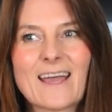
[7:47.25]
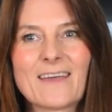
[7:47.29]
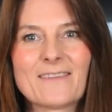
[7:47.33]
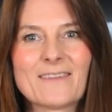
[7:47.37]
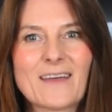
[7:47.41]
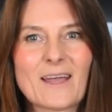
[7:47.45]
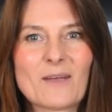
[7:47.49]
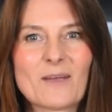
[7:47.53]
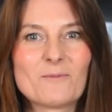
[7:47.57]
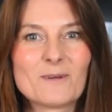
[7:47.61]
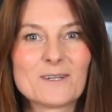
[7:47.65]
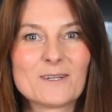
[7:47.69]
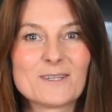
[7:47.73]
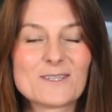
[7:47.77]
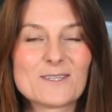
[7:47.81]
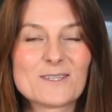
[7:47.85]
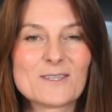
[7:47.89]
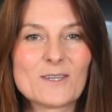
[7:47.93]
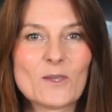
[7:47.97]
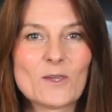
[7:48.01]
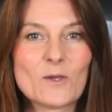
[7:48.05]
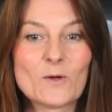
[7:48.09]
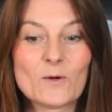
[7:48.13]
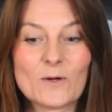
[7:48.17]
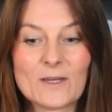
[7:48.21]
and I will
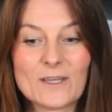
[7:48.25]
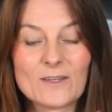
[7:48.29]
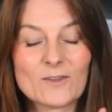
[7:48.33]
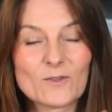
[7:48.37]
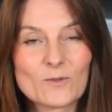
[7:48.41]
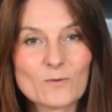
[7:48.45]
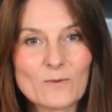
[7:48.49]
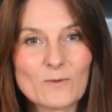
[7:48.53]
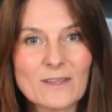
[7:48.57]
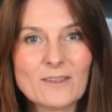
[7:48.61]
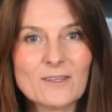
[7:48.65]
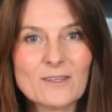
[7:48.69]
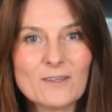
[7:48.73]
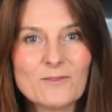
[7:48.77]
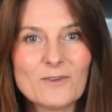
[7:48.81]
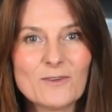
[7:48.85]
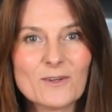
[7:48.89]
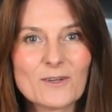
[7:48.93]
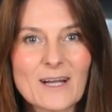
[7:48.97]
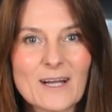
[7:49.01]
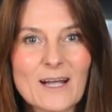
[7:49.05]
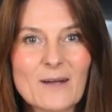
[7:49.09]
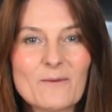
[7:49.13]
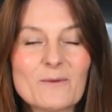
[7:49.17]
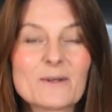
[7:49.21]
see you in
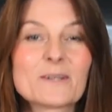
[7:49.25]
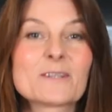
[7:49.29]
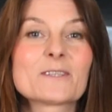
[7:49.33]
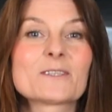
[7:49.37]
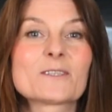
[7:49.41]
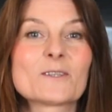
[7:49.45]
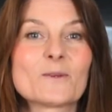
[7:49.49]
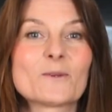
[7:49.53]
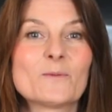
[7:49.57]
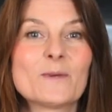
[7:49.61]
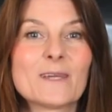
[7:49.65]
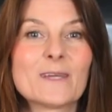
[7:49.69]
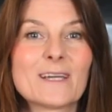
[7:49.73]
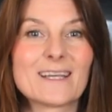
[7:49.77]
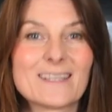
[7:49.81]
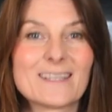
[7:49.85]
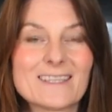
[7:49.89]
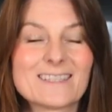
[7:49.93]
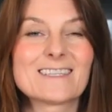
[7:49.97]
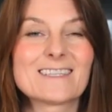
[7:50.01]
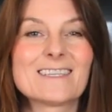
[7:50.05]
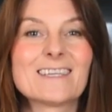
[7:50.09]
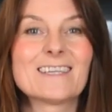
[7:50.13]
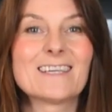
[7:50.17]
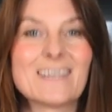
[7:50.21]
24 hours so we
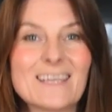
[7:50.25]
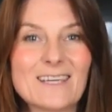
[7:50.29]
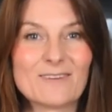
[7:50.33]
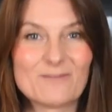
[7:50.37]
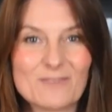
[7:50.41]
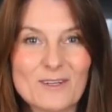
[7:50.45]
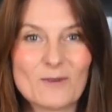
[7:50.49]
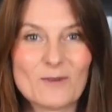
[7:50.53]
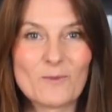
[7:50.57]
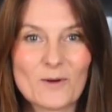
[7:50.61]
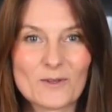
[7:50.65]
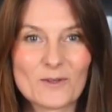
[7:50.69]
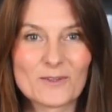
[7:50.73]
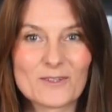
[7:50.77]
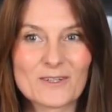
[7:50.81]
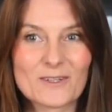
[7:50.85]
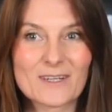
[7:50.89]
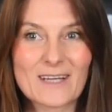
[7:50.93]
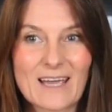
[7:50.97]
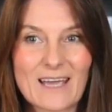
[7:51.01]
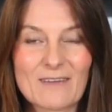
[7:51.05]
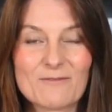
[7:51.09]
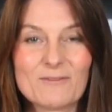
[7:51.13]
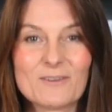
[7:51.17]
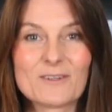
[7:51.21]
can see if the water
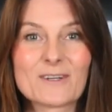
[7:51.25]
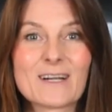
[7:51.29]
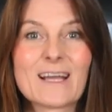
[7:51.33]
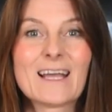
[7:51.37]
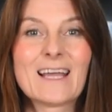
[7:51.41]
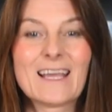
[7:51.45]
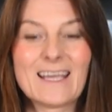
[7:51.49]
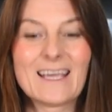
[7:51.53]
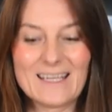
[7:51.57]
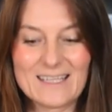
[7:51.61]
kefir